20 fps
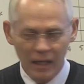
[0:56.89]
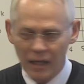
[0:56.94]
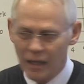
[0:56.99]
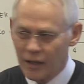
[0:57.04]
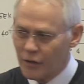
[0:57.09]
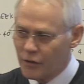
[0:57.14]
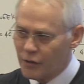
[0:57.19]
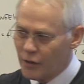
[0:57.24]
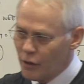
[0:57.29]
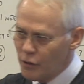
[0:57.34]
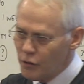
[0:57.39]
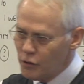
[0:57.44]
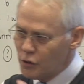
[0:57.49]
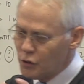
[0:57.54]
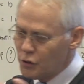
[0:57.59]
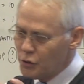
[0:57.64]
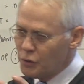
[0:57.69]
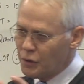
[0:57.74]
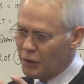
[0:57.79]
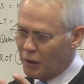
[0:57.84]
And those
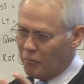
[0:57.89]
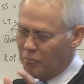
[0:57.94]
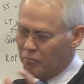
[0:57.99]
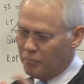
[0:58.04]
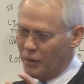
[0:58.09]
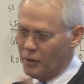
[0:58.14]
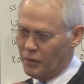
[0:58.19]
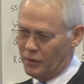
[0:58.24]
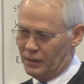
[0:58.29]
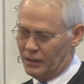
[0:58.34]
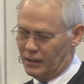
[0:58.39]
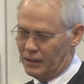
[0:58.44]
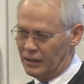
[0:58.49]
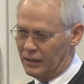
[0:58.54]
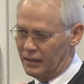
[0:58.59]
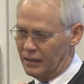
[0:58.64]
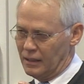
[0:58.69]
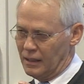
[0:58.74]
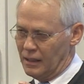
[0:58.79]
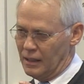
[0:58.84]
two
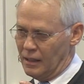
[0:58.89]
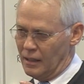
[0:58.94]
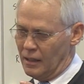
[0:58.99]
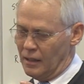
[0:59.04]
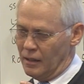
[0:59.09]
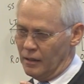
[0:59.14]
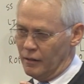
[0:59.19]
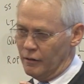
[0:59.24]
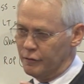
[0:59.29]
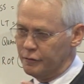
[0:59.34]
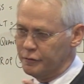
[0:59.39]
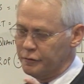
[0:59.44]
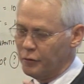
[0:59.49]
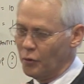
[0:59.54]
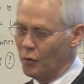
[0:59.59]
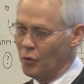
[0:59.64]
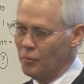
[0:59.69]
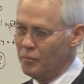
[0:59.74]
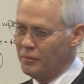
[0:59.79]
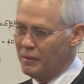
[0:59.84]
components
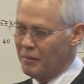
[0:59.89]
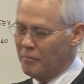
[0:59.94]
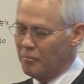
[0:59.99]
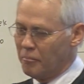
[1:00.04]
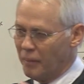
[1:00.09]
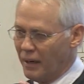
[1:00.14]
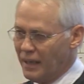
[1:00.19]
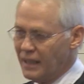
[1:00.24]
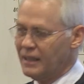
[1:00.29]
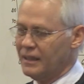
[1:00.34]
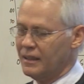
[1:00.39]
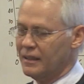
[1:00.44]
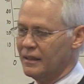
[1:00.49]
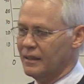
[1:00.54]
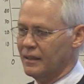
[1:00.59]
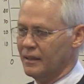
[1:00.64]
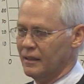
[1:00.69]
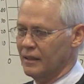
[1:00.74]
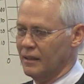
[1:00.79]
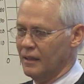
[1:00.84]
form the
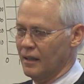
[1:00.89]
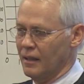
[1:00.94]
basis